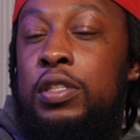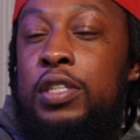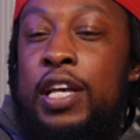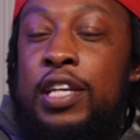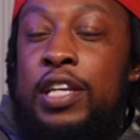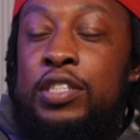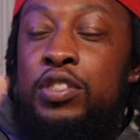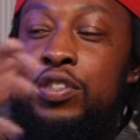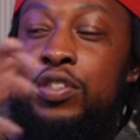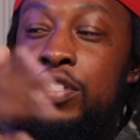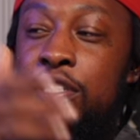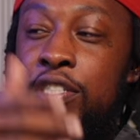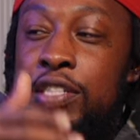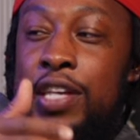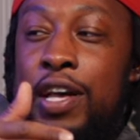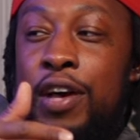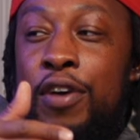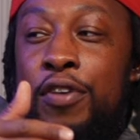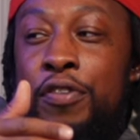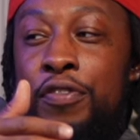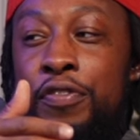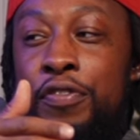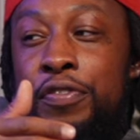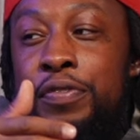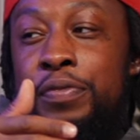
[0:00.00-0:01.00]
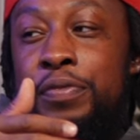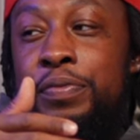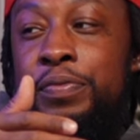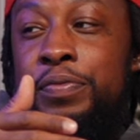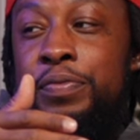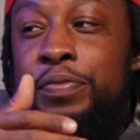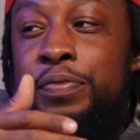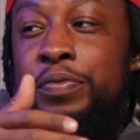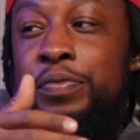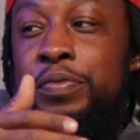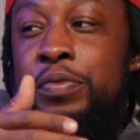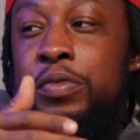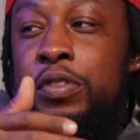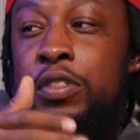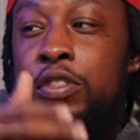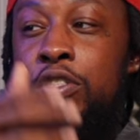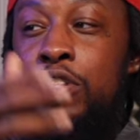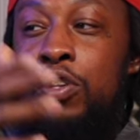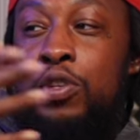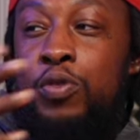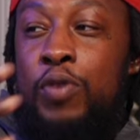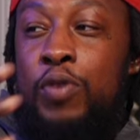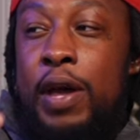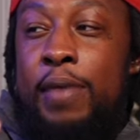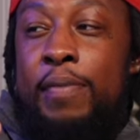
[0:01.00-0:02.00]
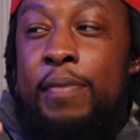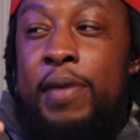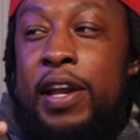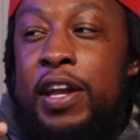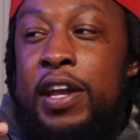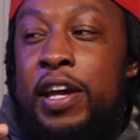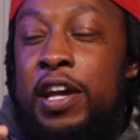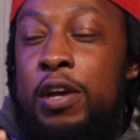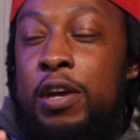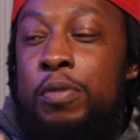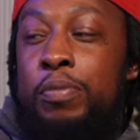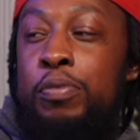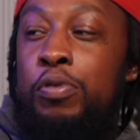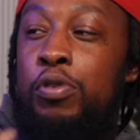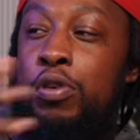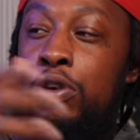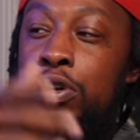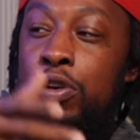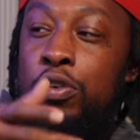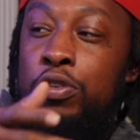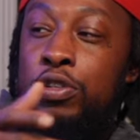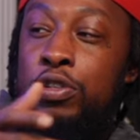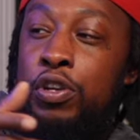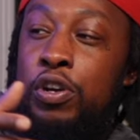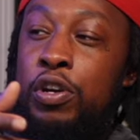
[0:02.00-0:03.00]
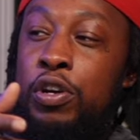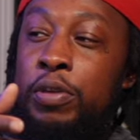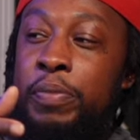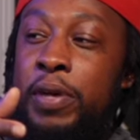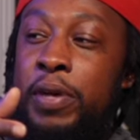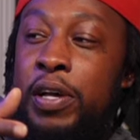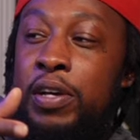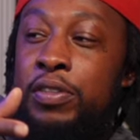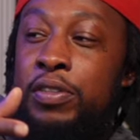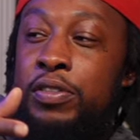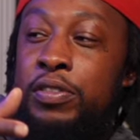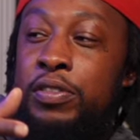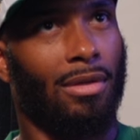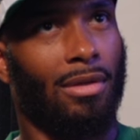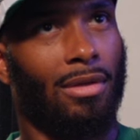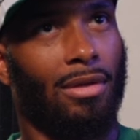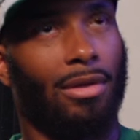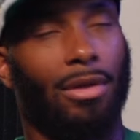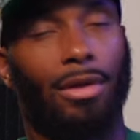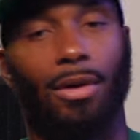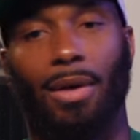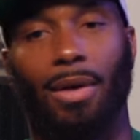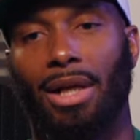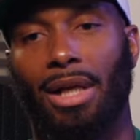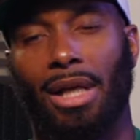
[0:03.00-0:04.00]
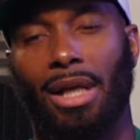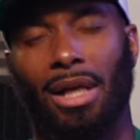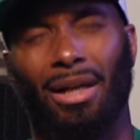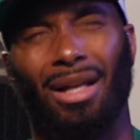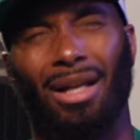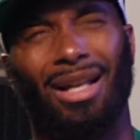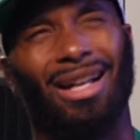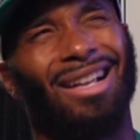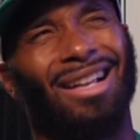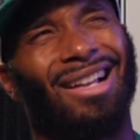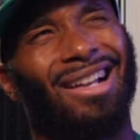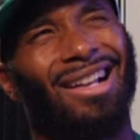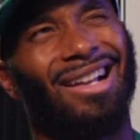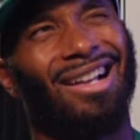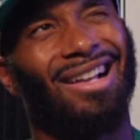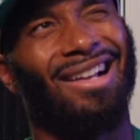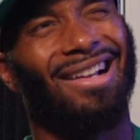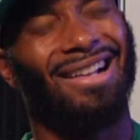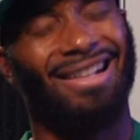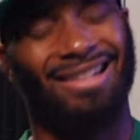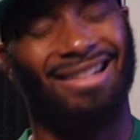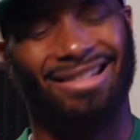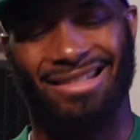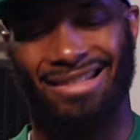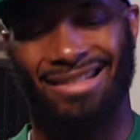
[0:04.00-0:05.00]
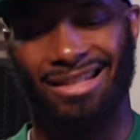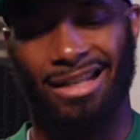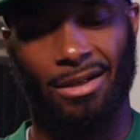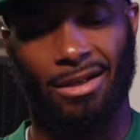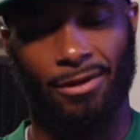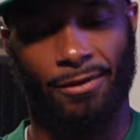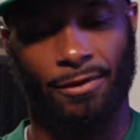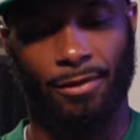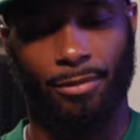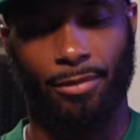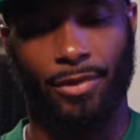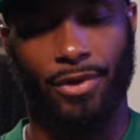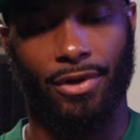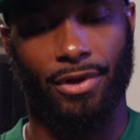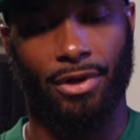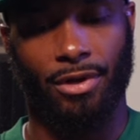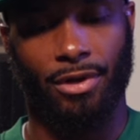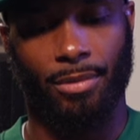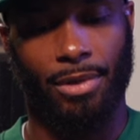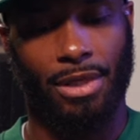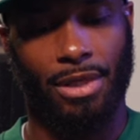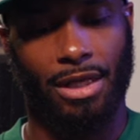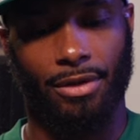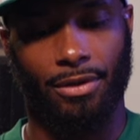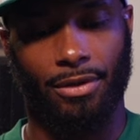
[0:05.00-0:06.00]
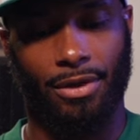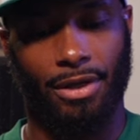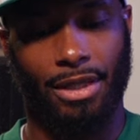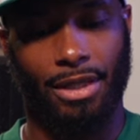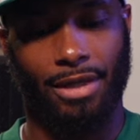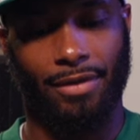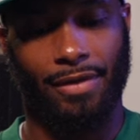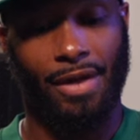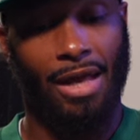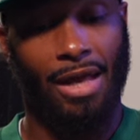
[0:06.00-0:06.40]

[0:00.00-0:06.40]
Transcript: That's on the south. So right by the airport on Yorkmont. No, I, ah, it sounds familiar, but I don't think I.